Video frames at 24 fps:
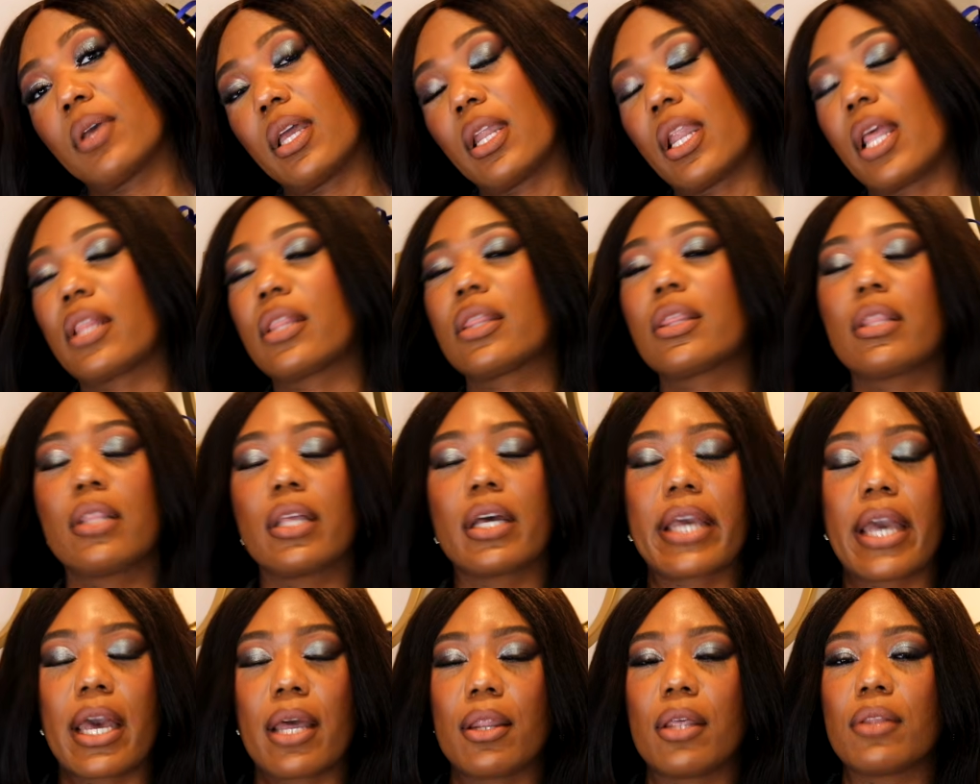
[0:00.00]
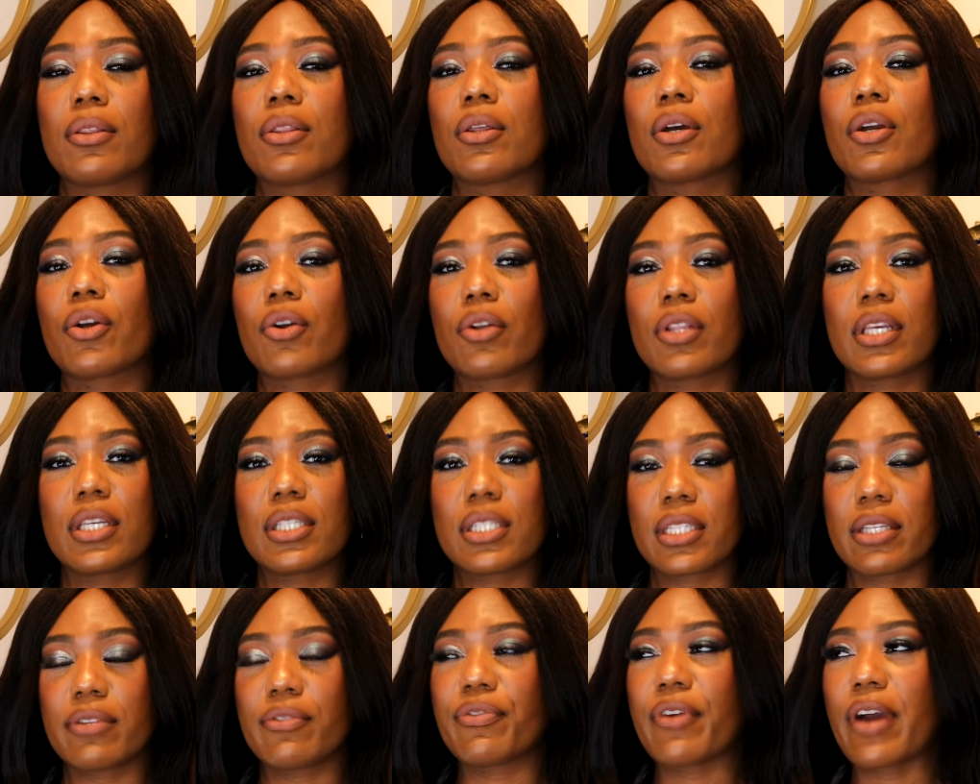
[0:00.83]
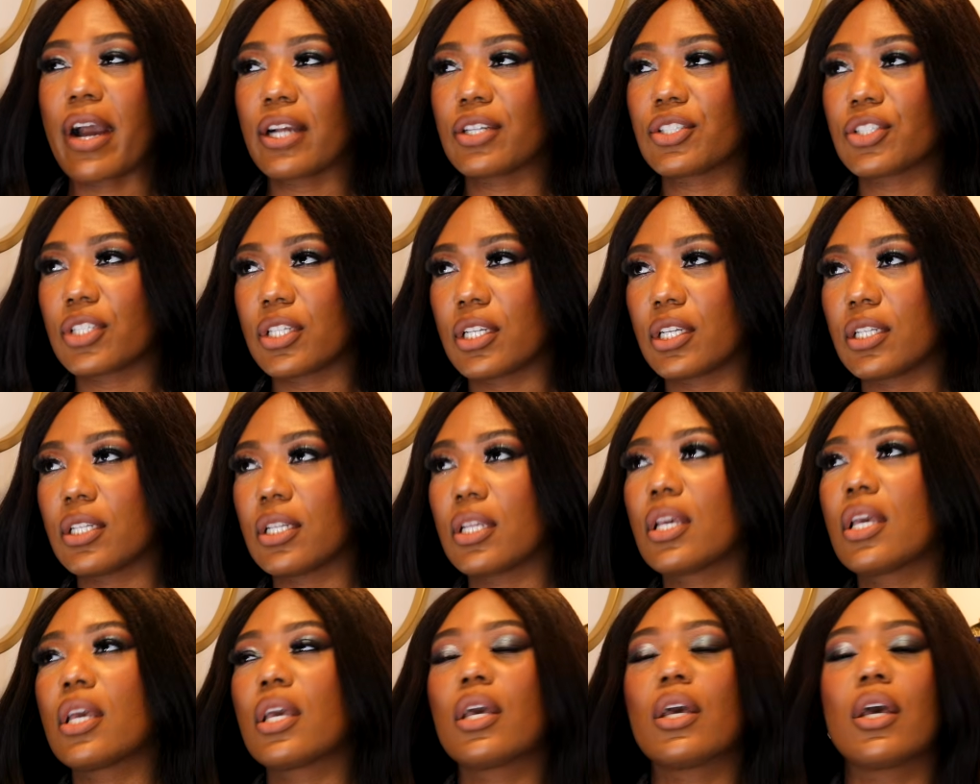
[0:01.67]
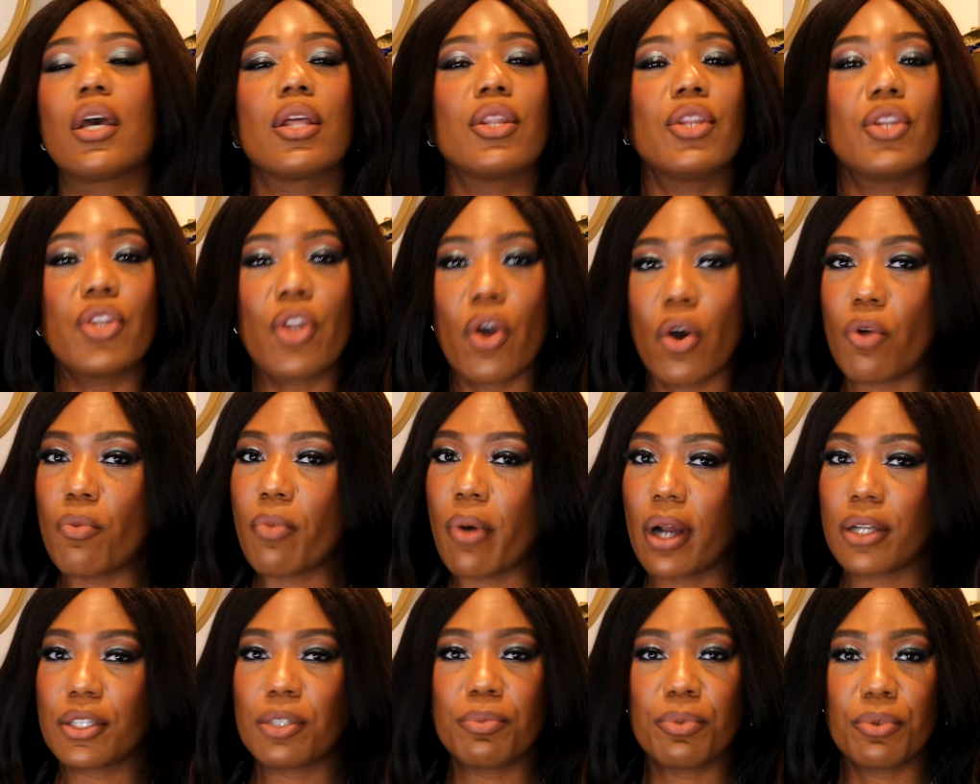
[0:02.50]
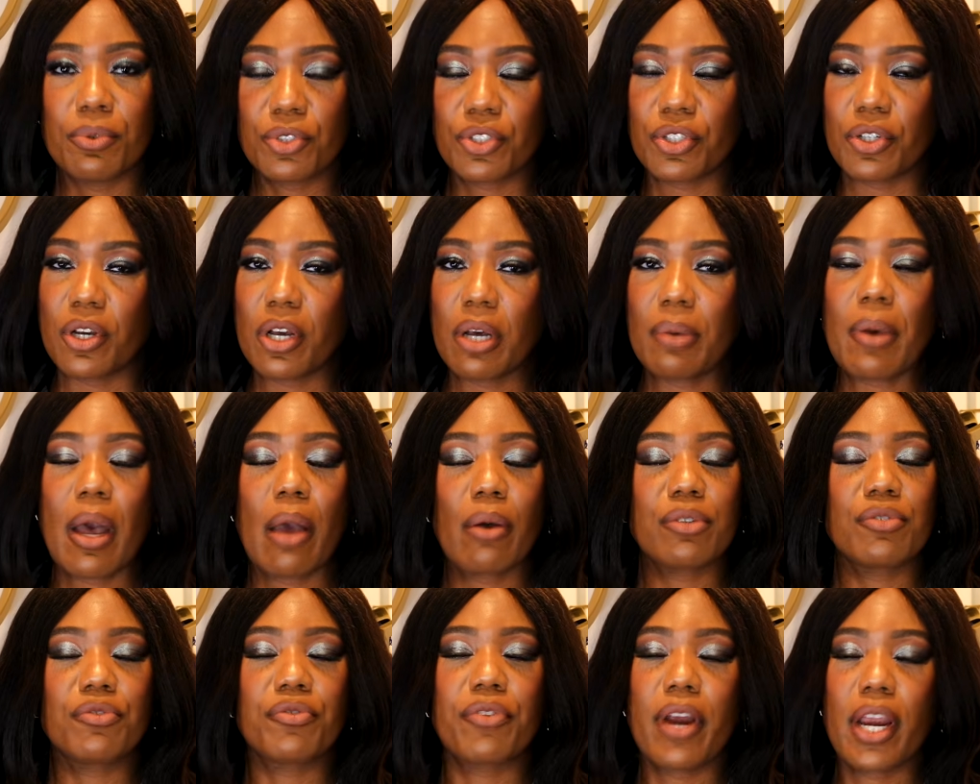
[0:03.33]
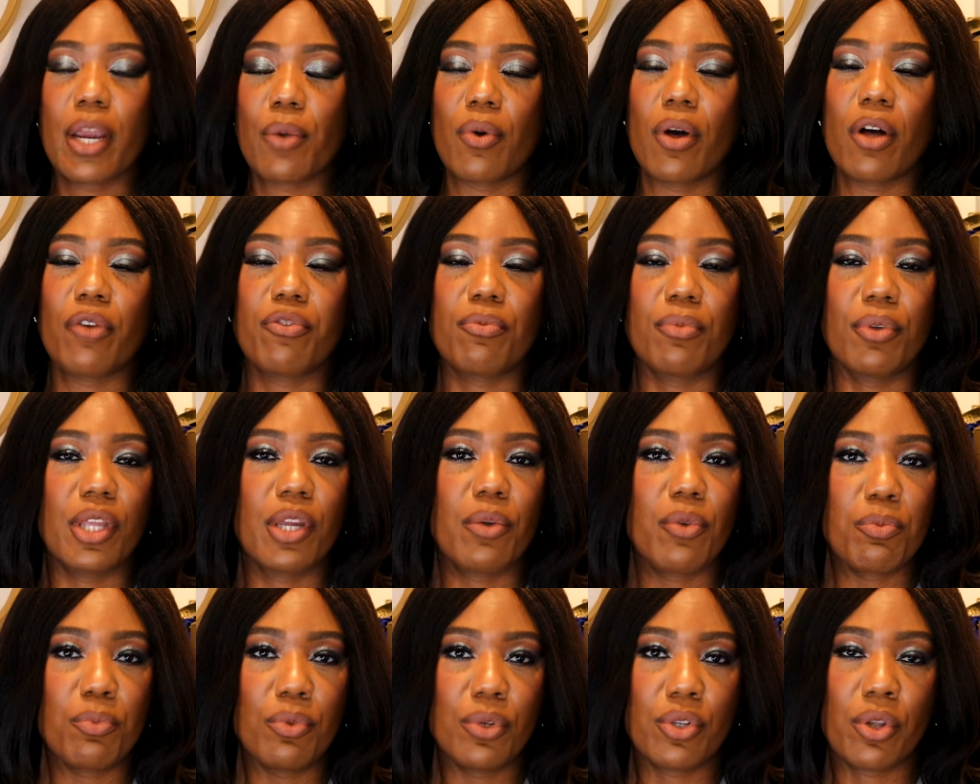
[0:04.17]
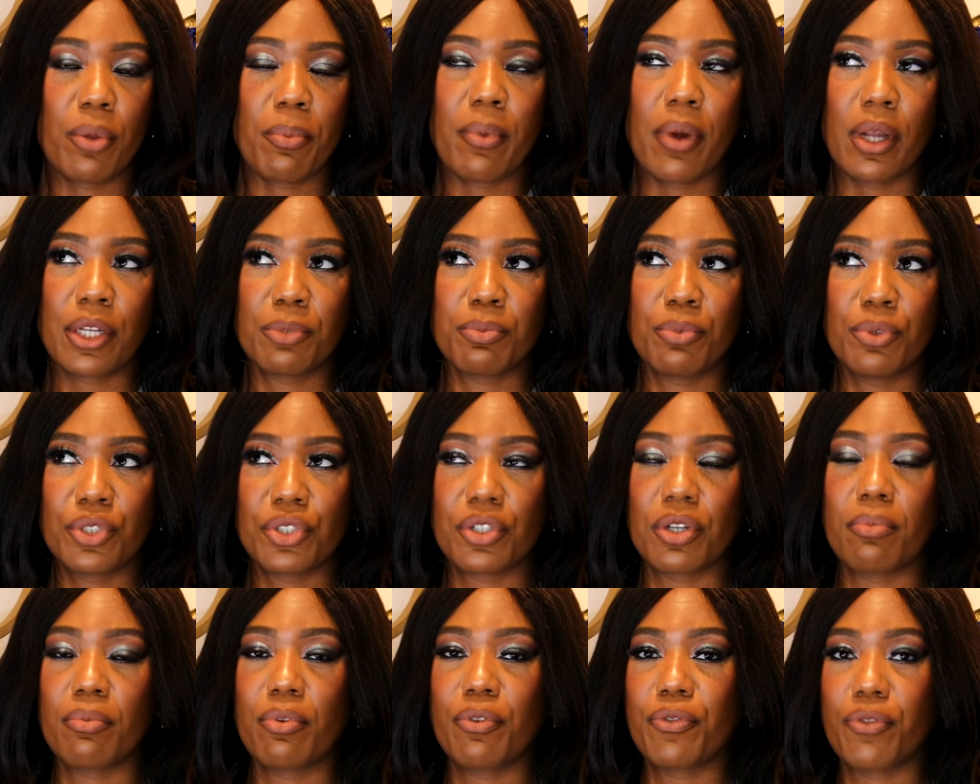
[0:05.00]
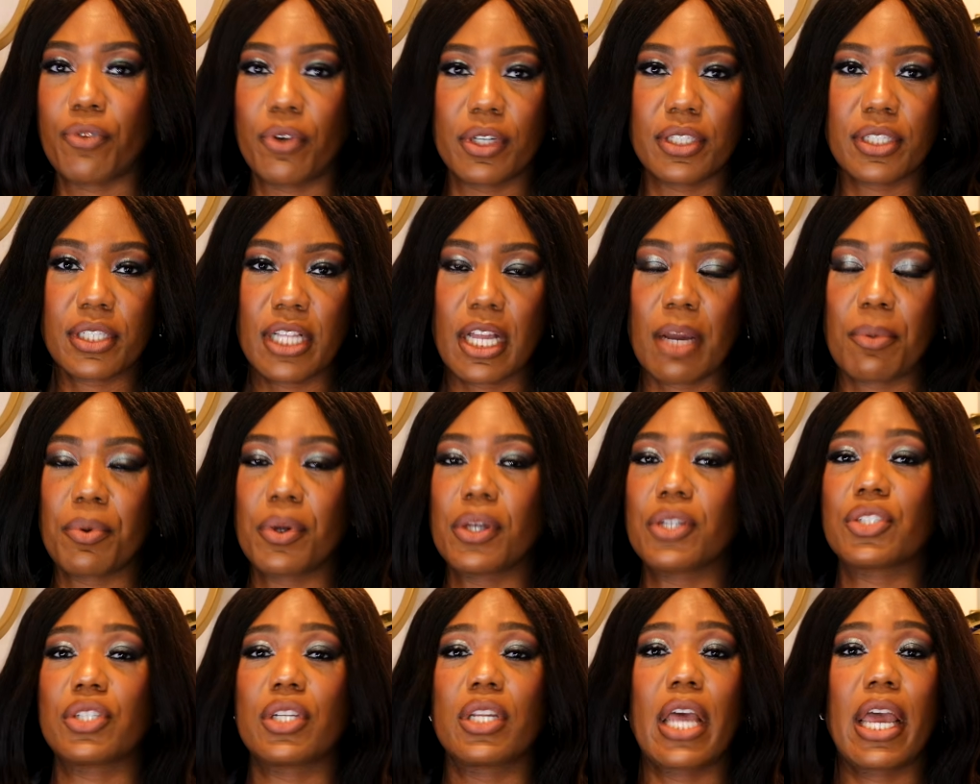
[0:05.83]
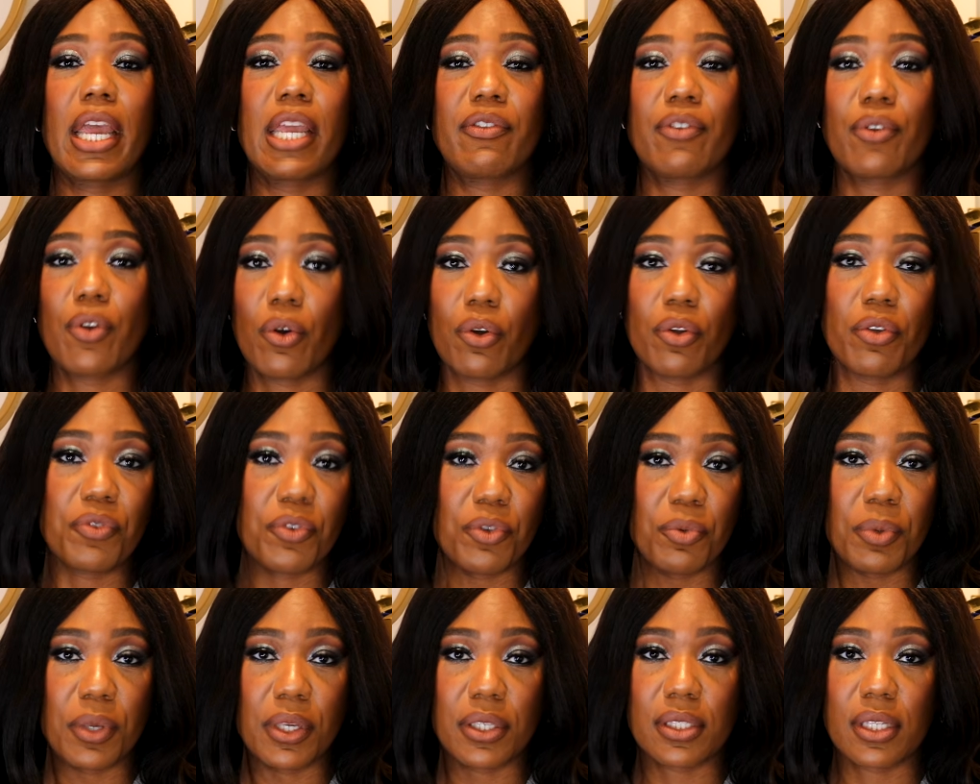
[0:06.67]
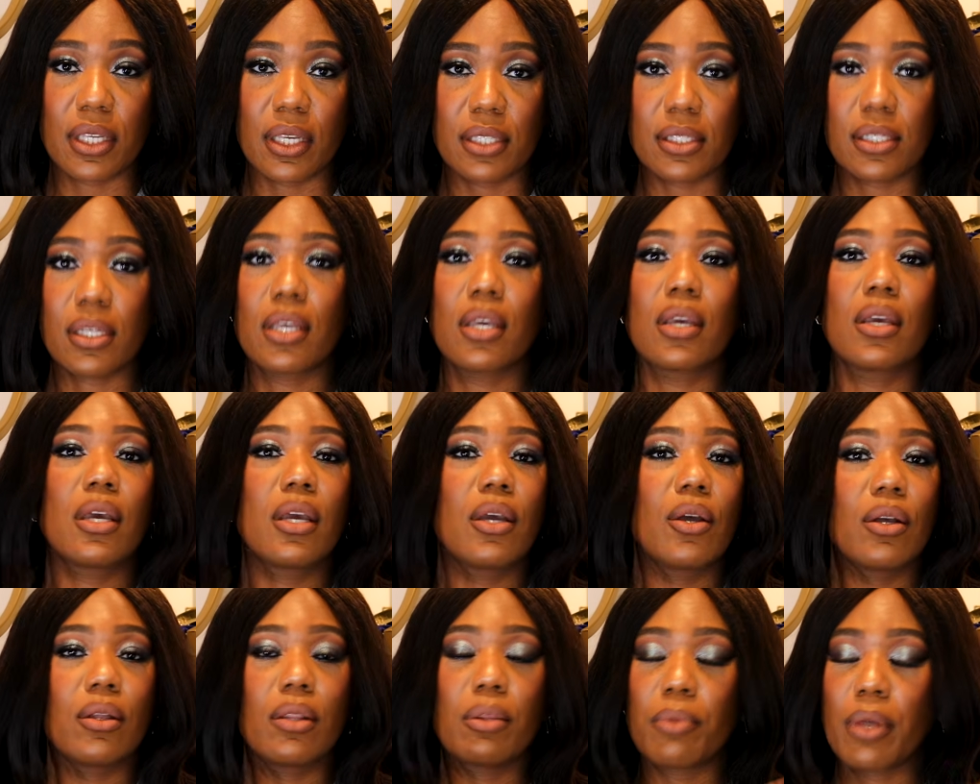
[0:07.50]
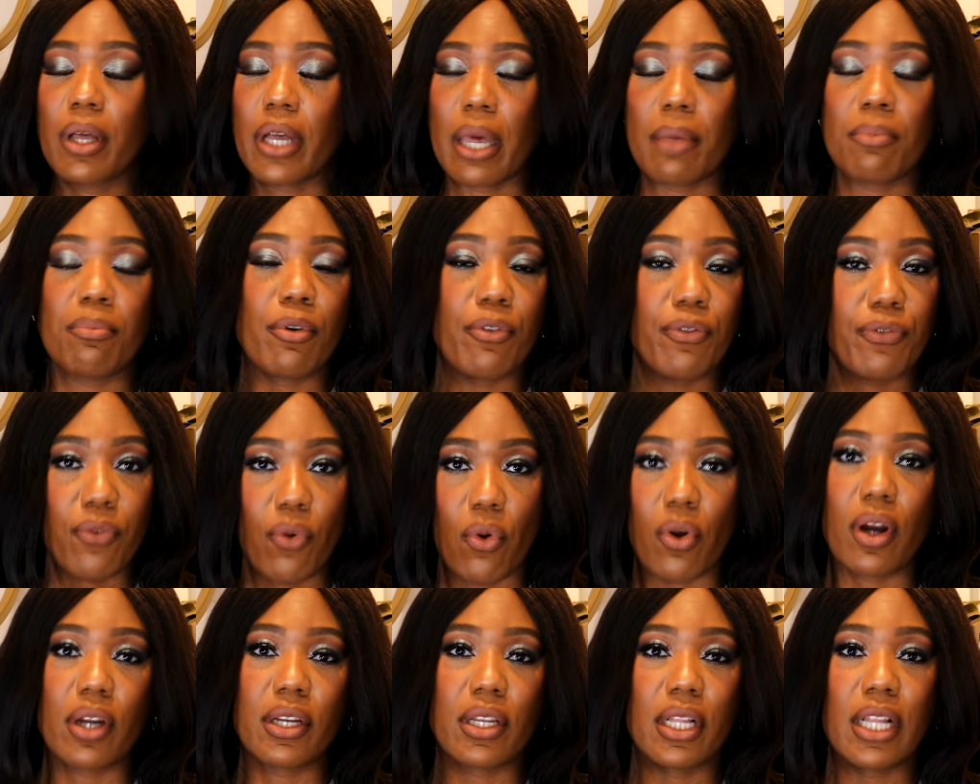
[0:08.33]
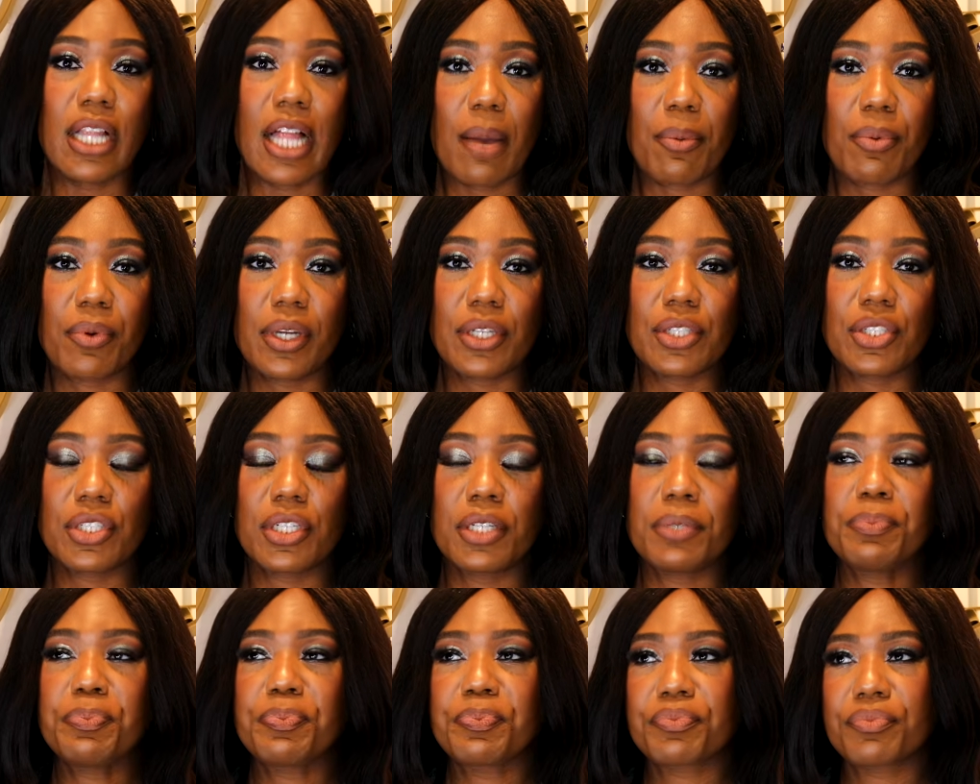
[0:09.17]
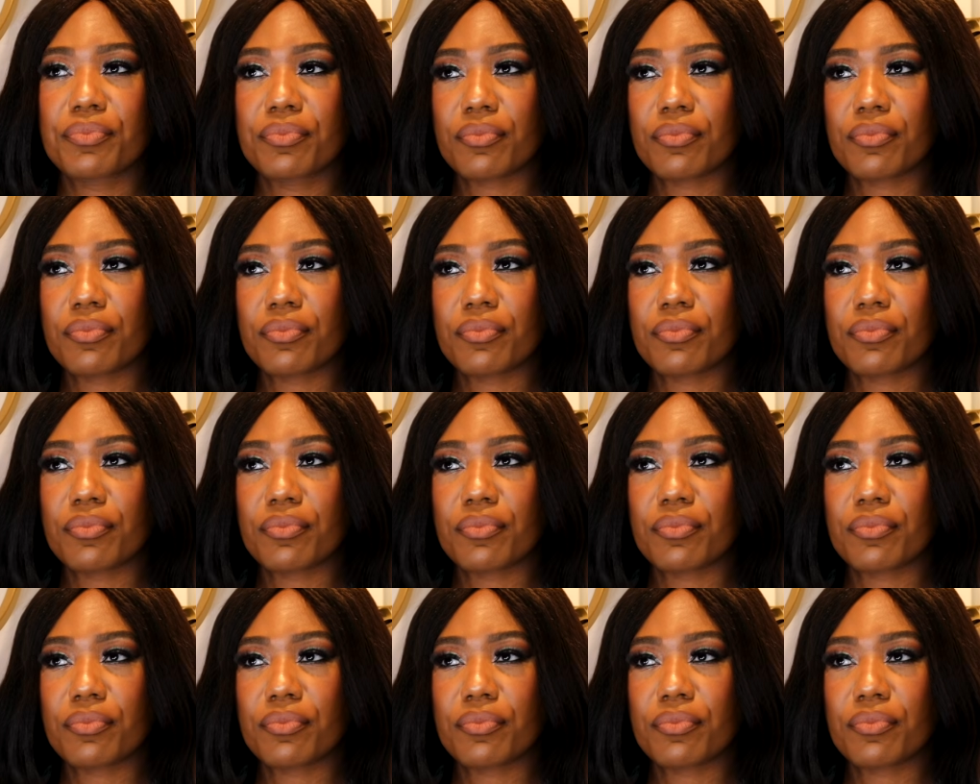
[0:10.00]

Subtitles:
And again, the girlies in fashion know Magda Butrym. I was very well familiar with Magda Butrym before this collaboration. I even own a few pieces, again, before the collaboration.